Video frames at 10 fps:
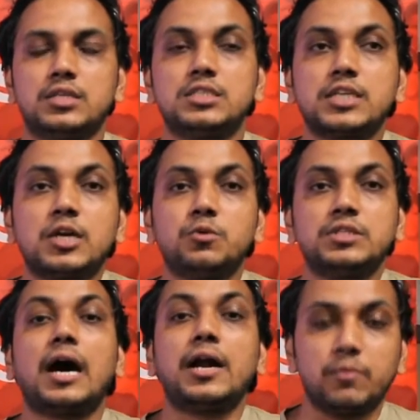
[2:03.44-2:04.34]
start doing
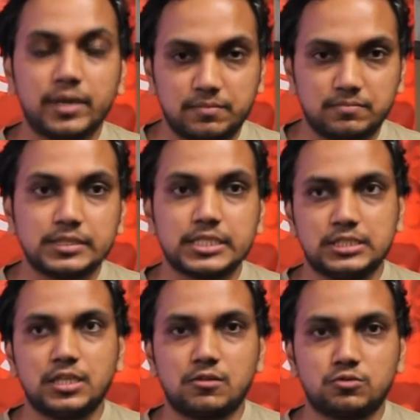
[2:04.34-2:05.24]
the hardware
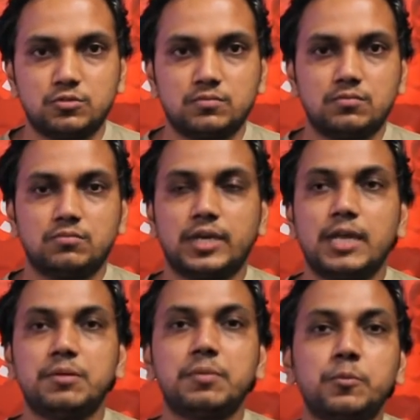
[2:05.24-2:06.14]
testing also, to
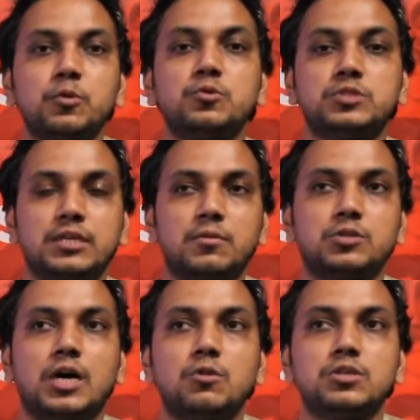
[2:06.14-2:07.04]
help the people to check
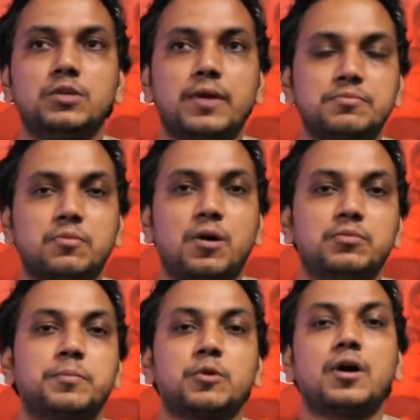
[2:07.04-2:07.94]
about how the device performs
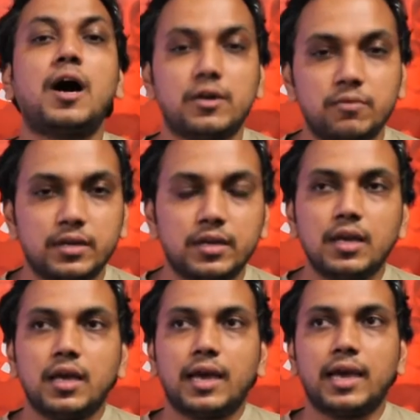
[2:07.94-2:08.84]
the particular hardware.
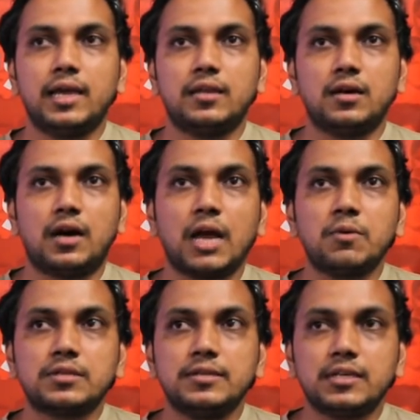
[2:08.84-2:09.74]
And I
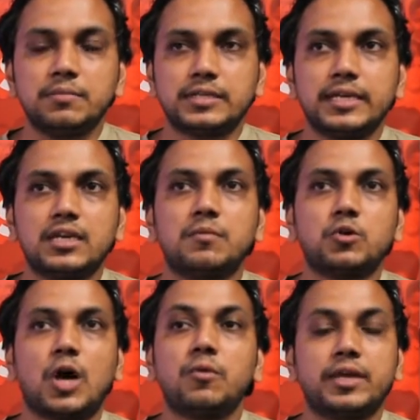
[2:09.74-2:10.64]
was a little bit thinking
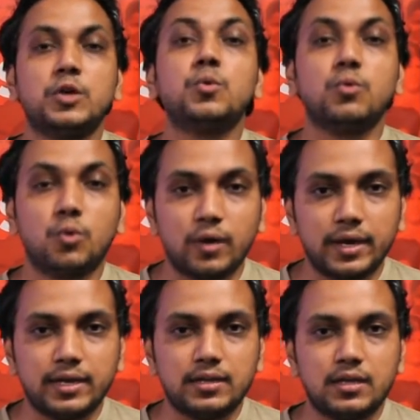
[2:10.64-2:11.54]
about how can I go
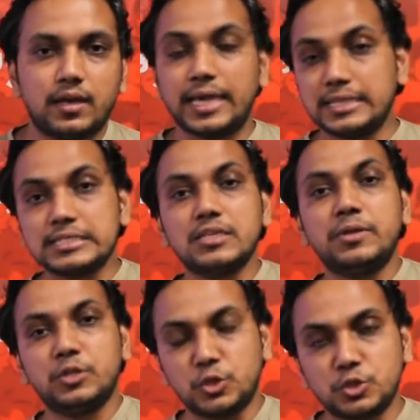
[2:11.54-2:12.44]
ahead. And this
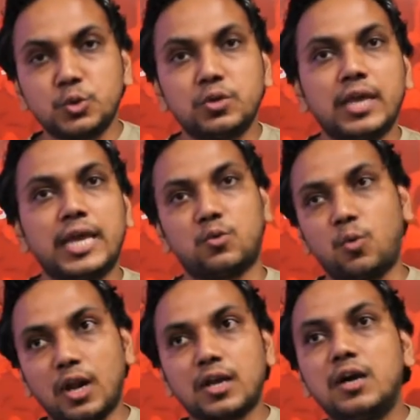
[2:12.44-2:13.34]
even the story and
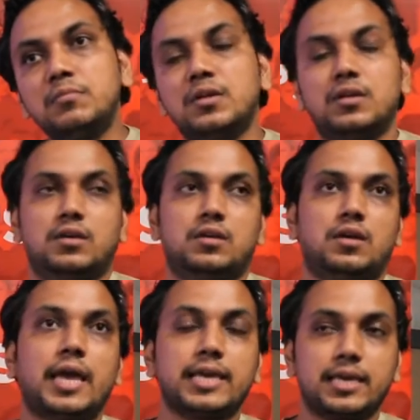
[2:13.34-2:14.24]
Qualcomm,
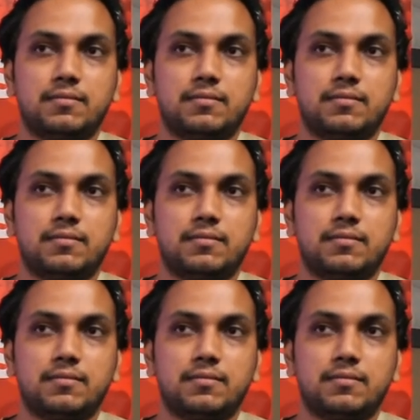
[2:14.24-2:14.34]
I